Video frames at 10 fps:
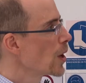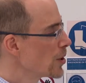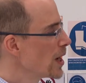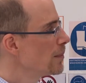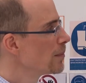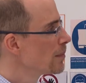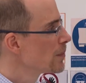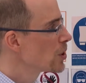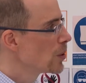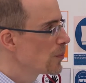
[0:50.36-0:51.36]
Okay,
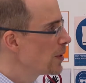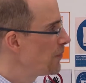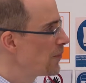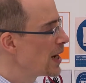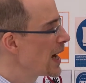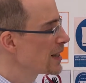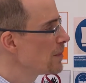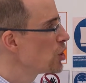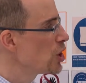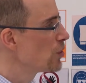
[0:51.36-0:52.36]
so if we've had the
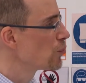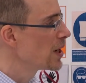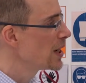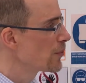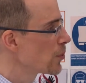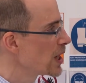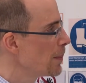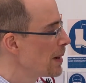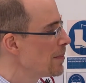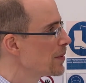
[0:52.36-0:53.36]
machine running for a
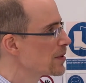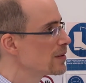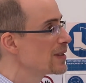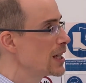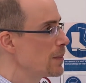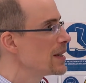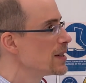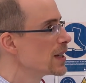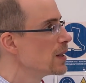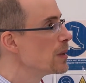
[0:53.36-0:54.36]
couple of months, database
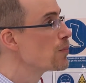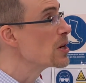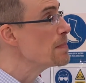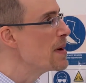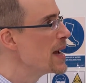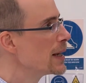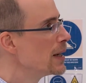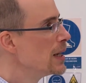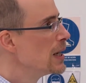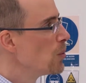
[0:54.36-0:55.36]
is going to be pretty big.
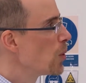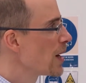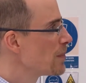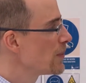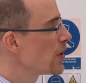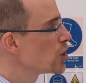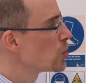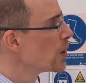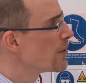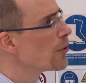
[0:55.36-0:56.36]
What happens if I
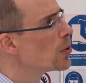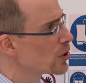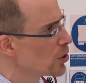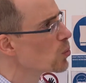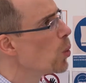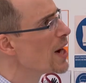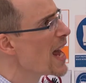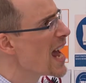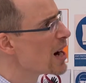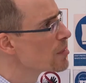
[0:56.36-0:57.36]
just want to focus on one
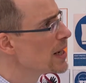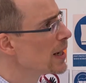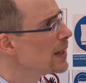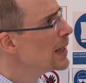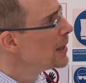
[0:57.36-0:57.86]
area?